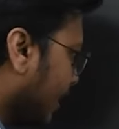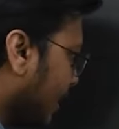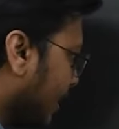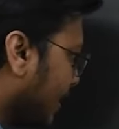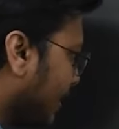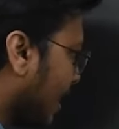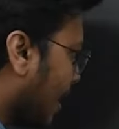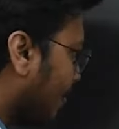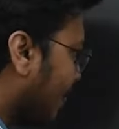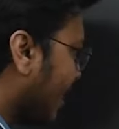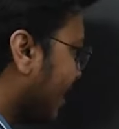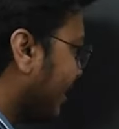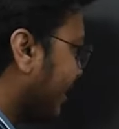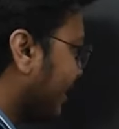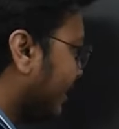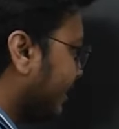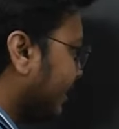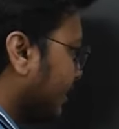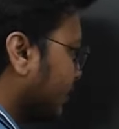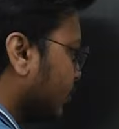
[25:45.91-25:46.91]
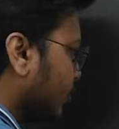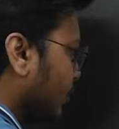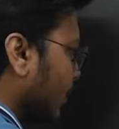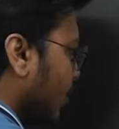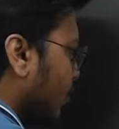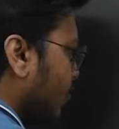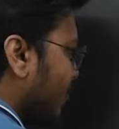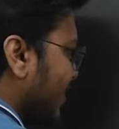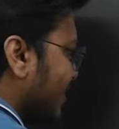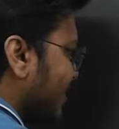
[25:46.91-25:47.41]
gamma and delta. So
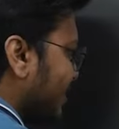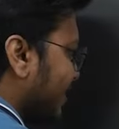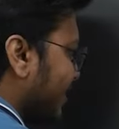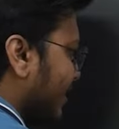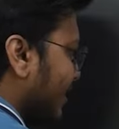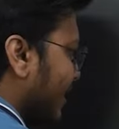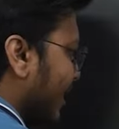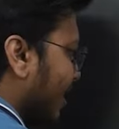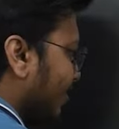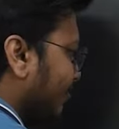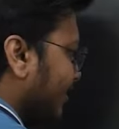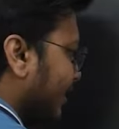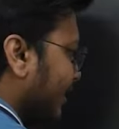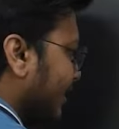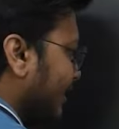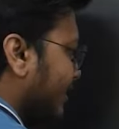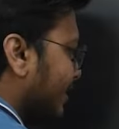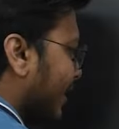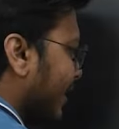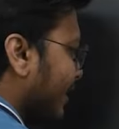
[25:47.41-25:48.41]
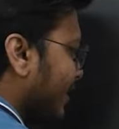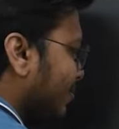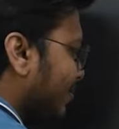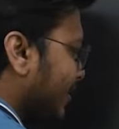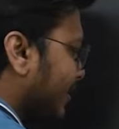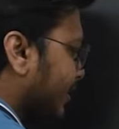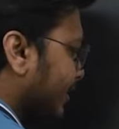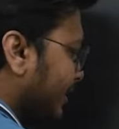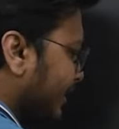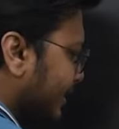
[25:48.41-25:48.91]
now basically I have the eta
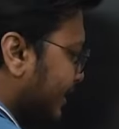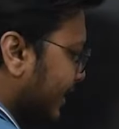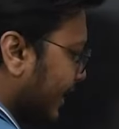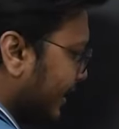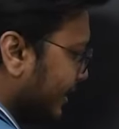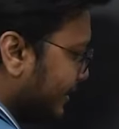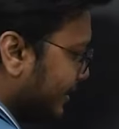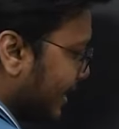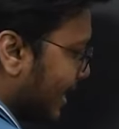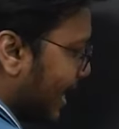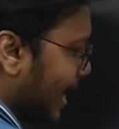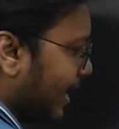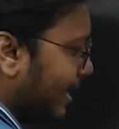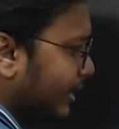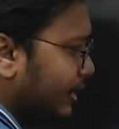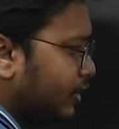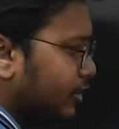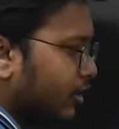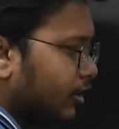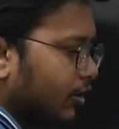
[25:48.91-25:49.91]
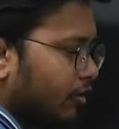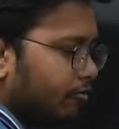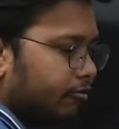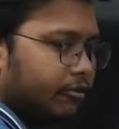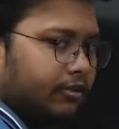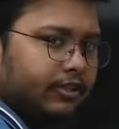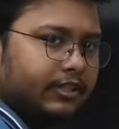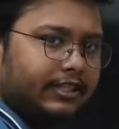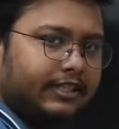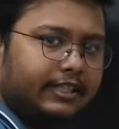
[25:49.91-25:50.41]
element. Eta is the addition of
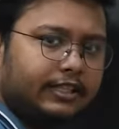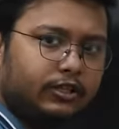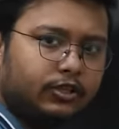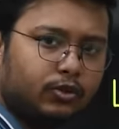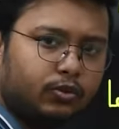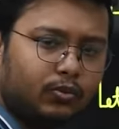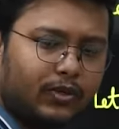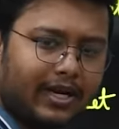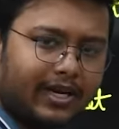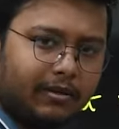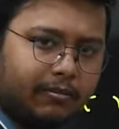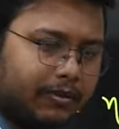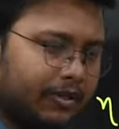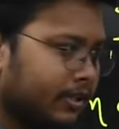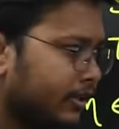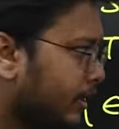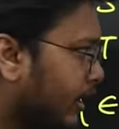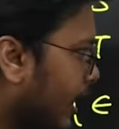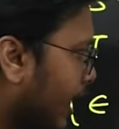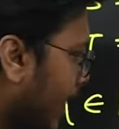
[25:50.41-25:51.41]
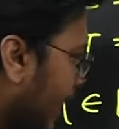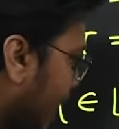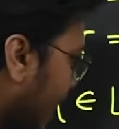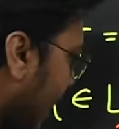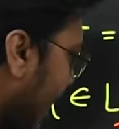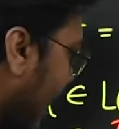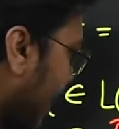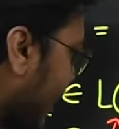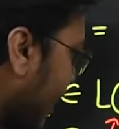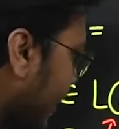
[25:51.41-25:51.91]
these two elements,
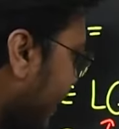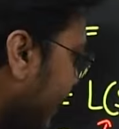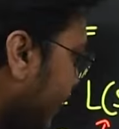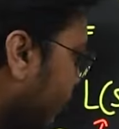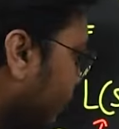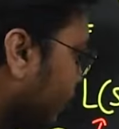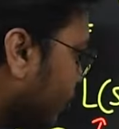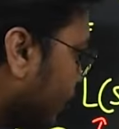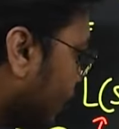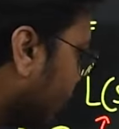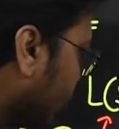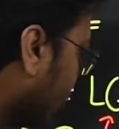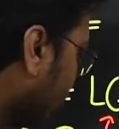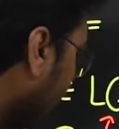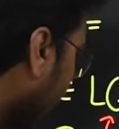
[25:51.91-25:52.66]
and I need to show